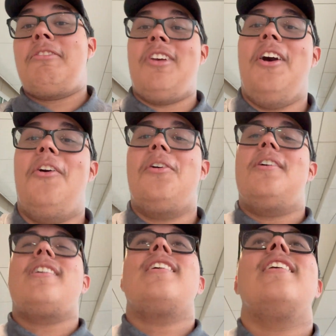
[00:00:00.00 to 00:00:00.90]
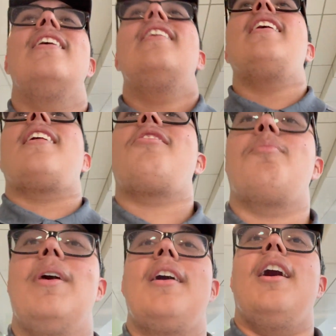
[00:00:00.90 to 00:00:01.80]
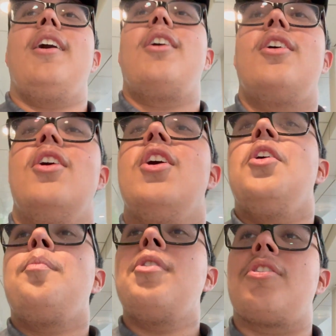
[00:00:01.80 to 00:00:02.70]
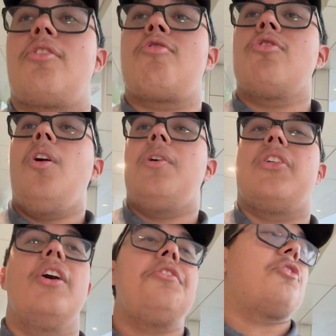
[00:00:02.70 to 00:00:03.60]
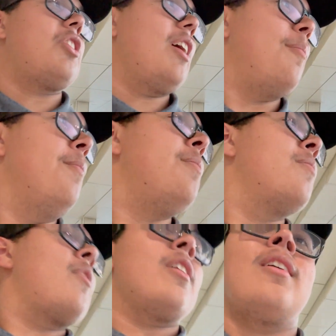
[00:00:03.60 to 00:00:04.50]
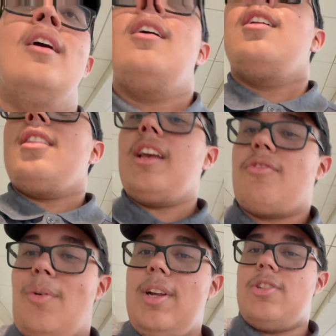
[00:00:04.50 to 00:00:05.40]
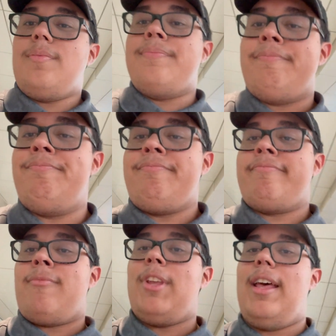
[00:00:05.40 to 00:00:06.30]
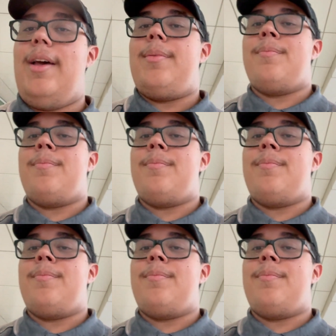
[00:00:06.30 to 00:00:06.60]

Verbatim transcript: So, yeah, this has been a brisk stroll at the Ultra Team. Thanks for watching. yeah.